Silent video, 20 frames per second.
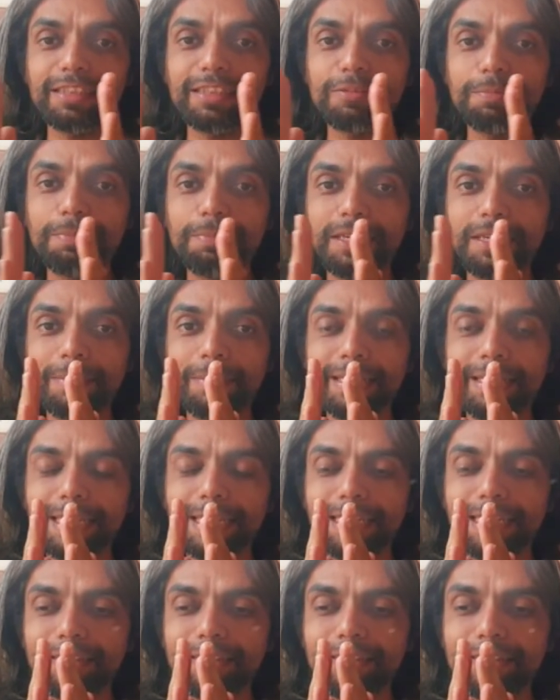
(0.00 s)
This is an
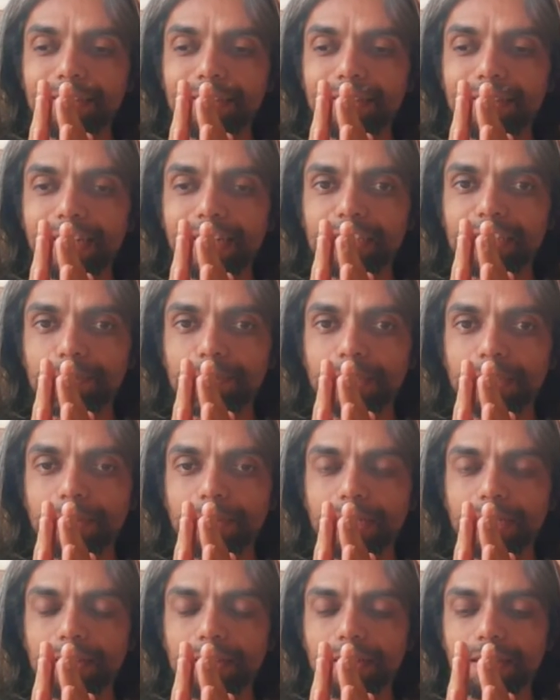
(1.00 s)
experiment. Take it this as an
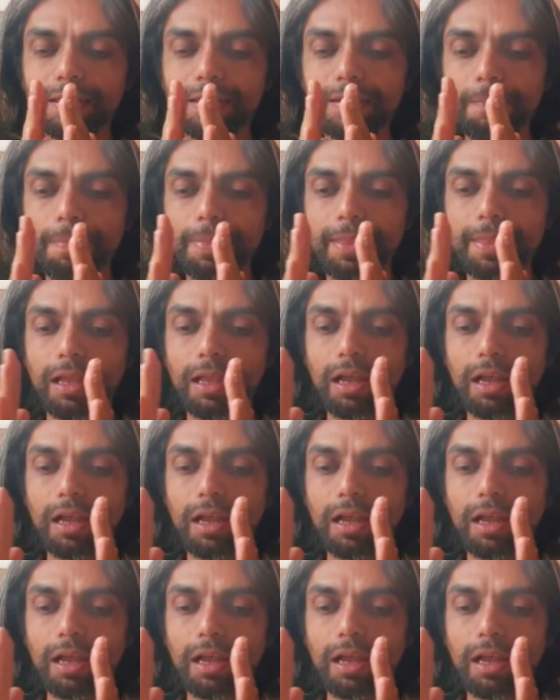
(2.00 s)
experiment.